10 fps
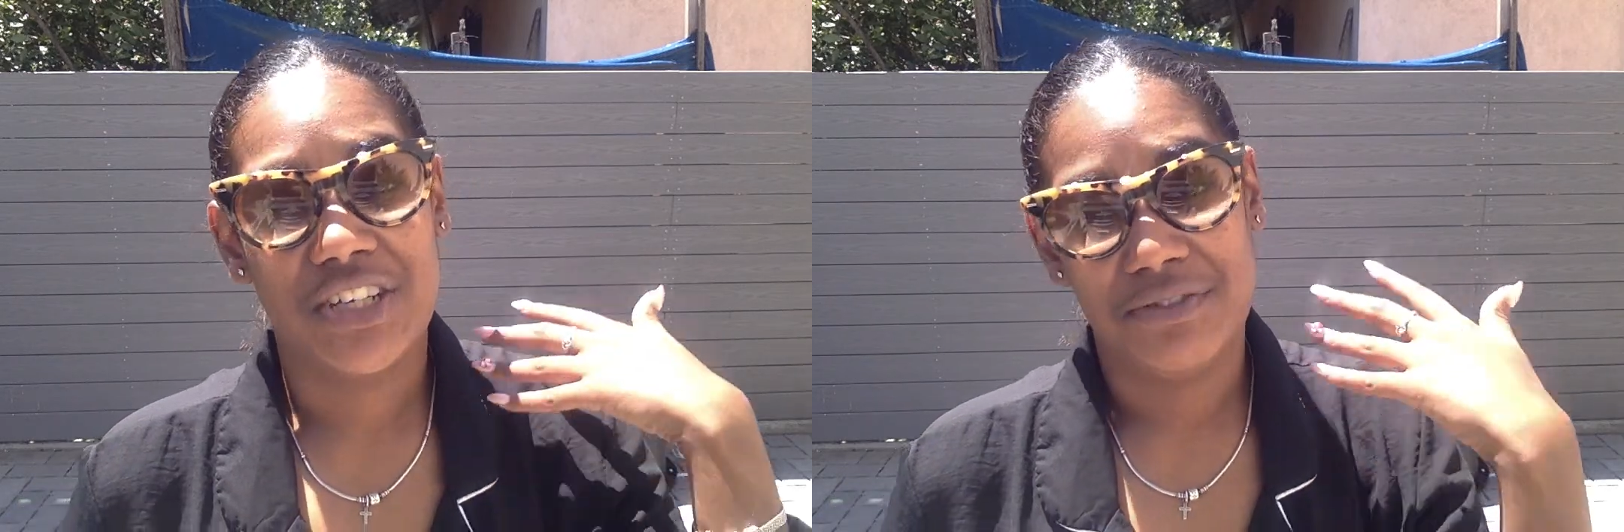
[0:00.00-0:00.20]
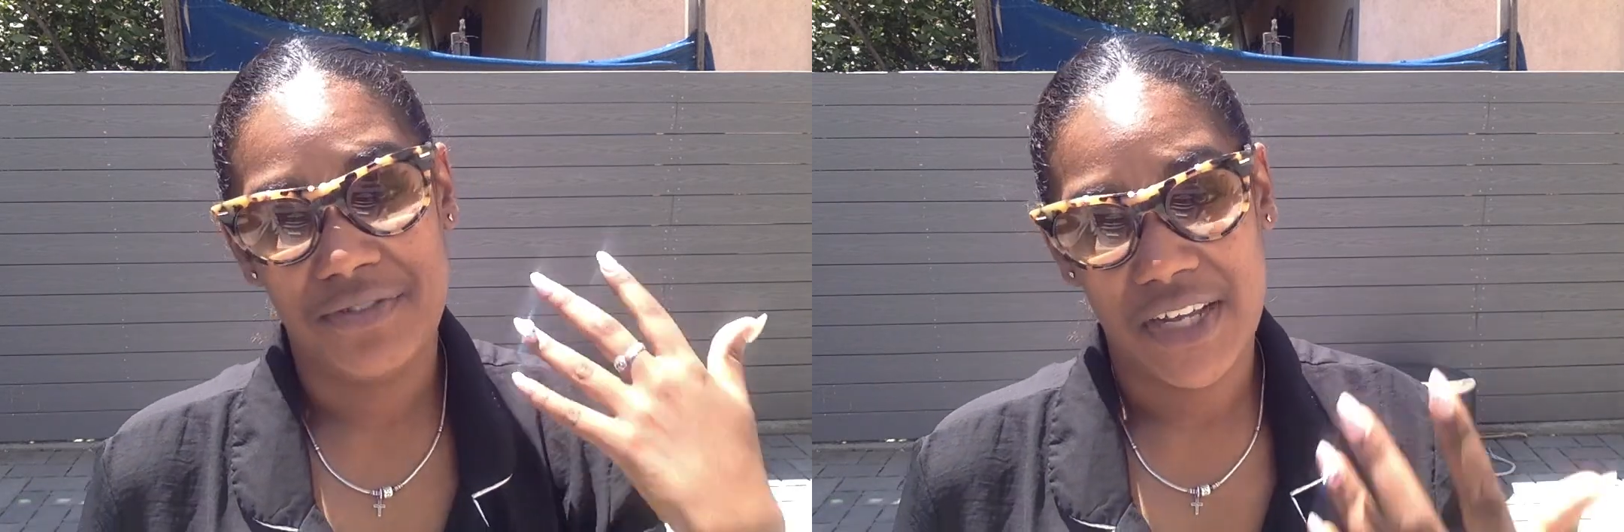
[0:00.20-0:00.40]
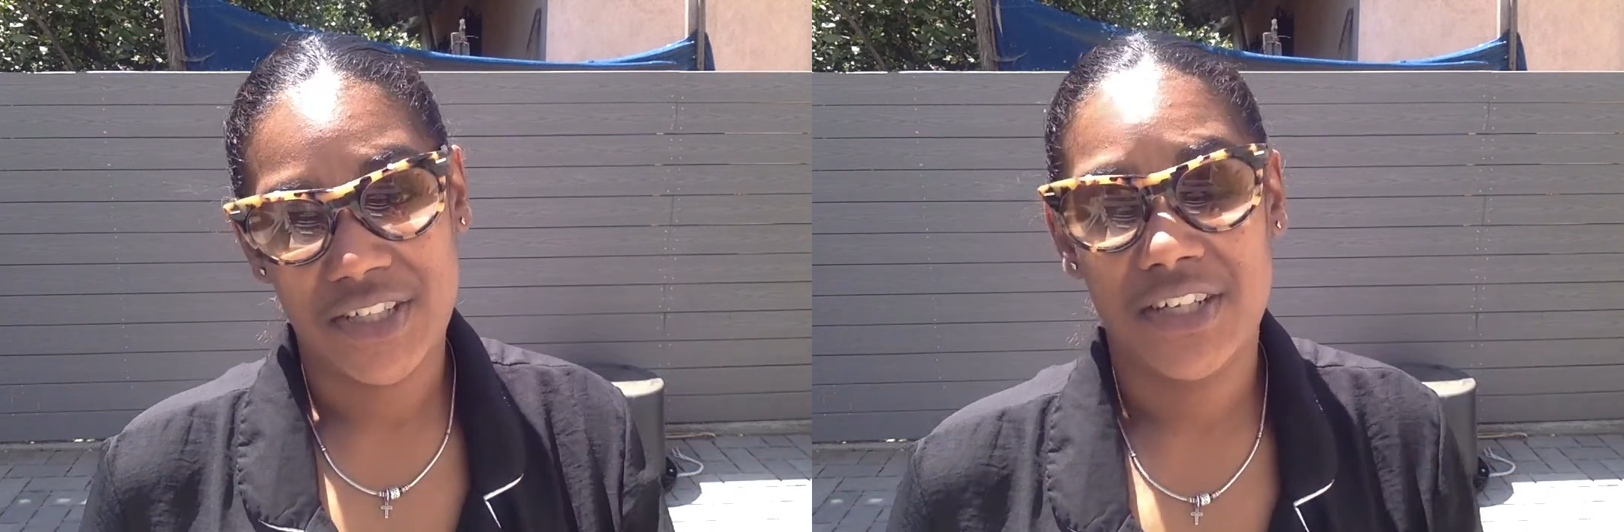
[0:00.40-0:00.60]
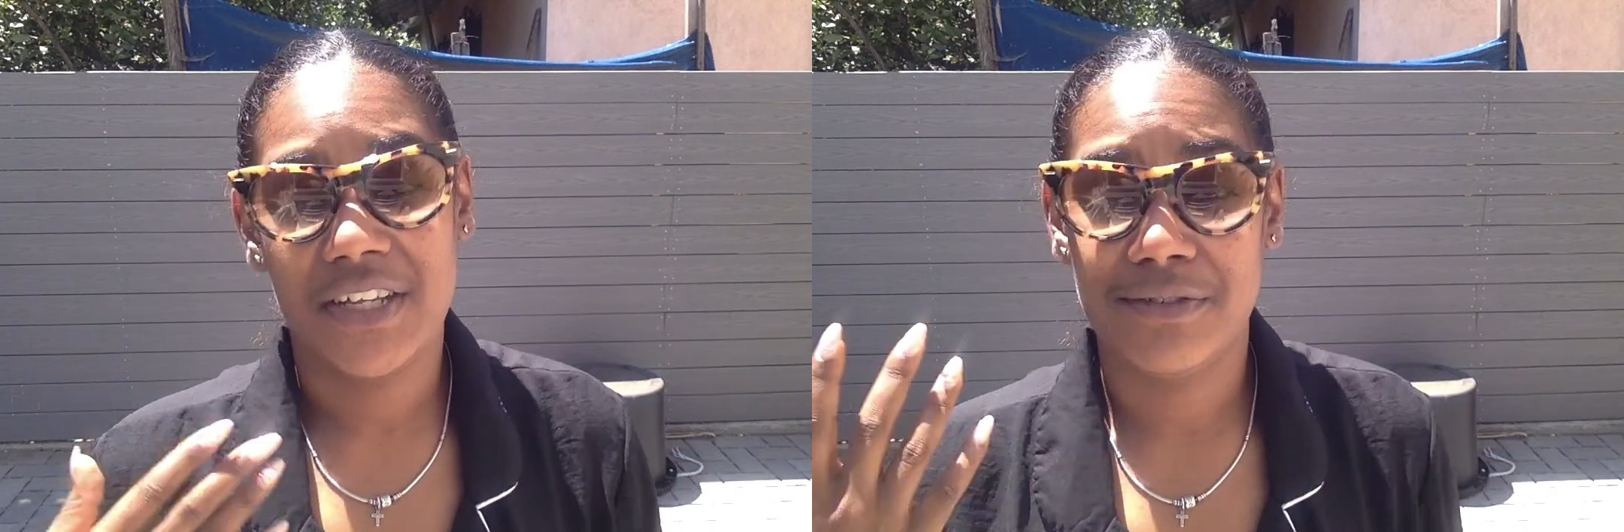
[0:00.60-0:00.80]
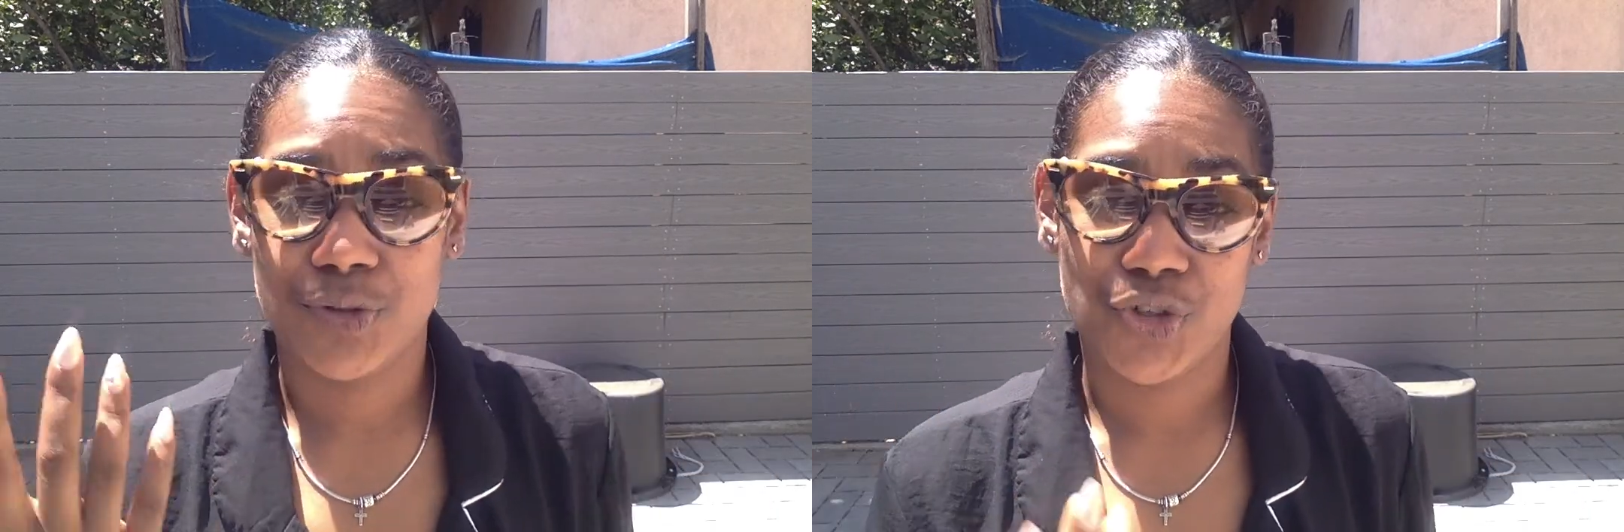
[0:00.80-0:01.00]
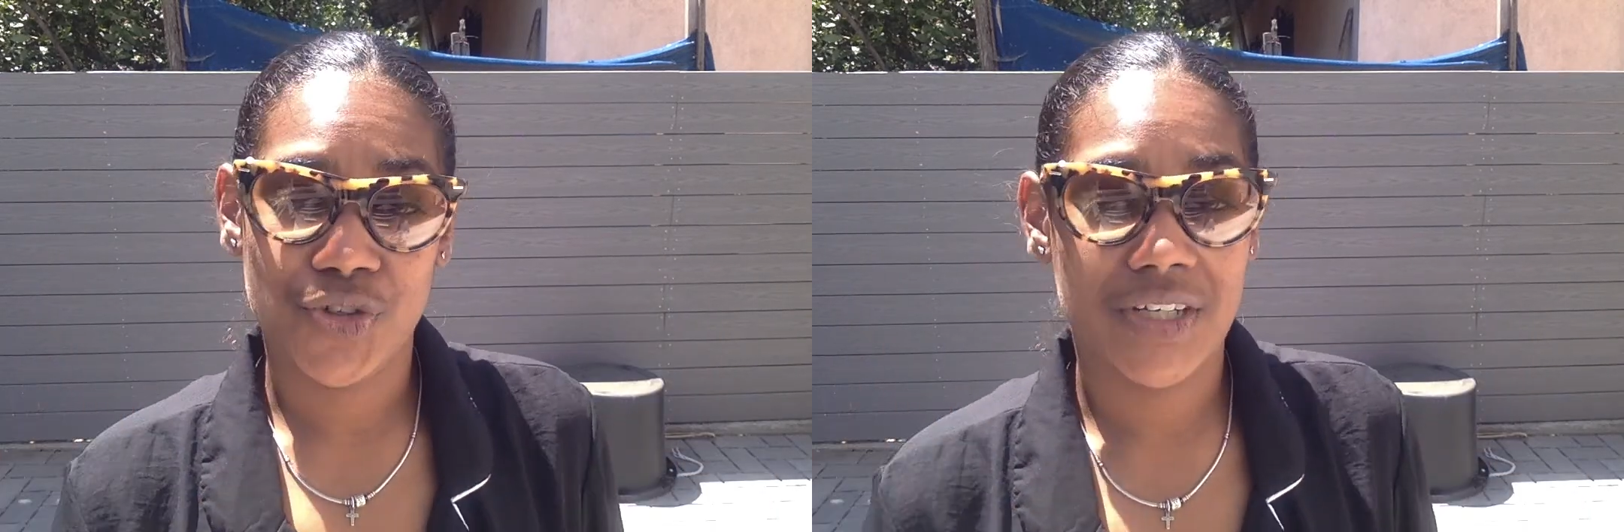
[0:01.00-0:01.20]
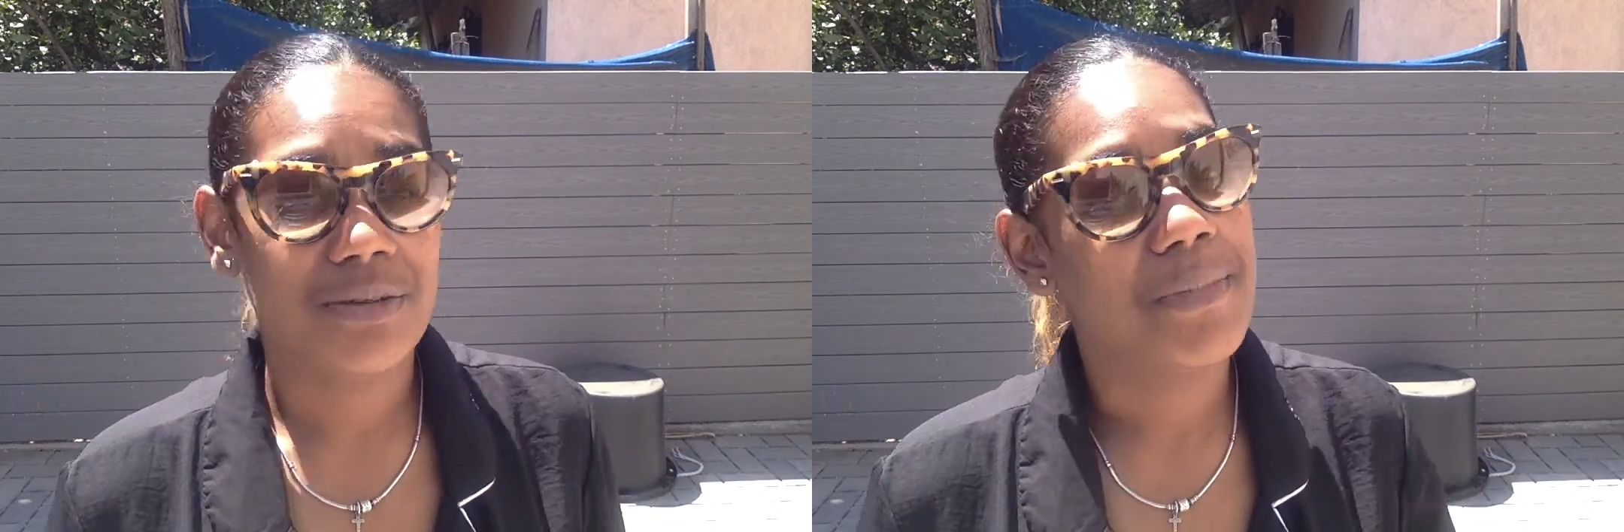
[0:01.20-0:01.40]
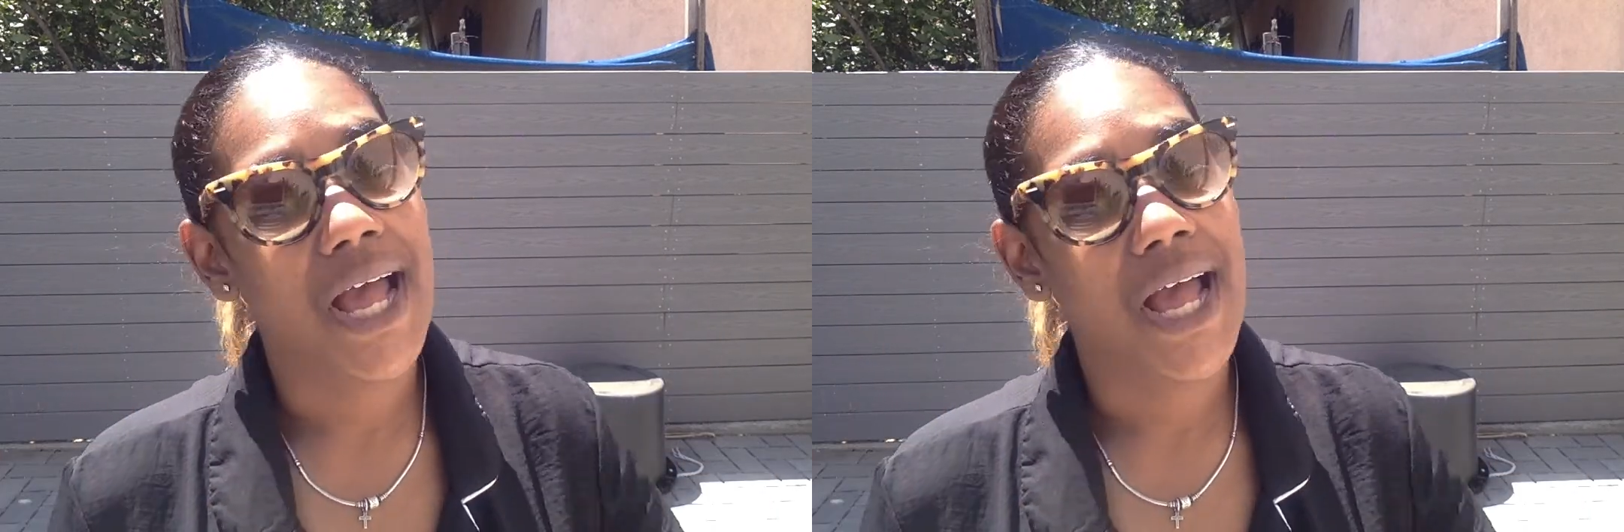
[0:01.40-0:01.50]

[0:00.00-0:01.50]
infected, infiltrated